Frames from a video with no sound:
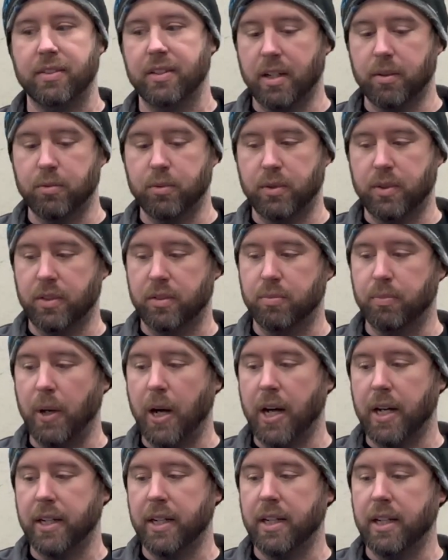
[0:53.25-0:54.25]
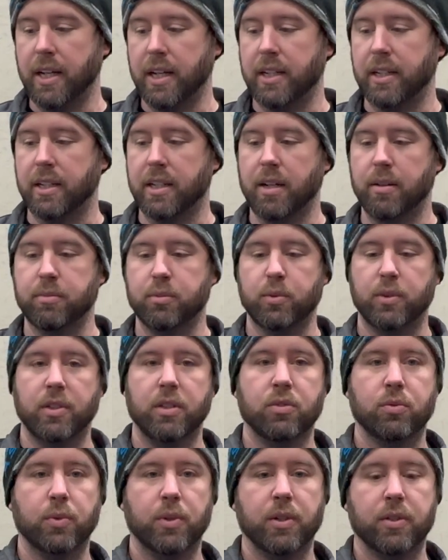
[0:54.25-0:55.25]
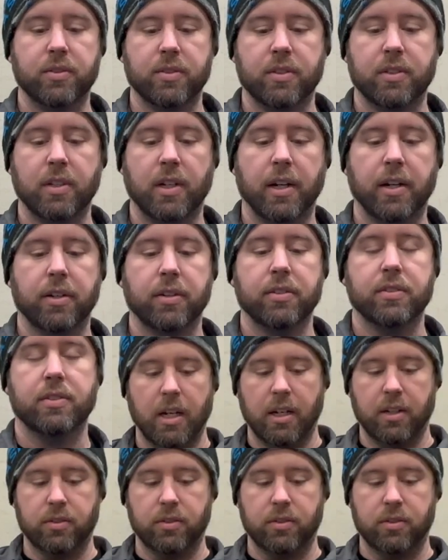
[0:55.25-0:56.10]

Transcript: It comes with this body and it comes with these wheels and tires.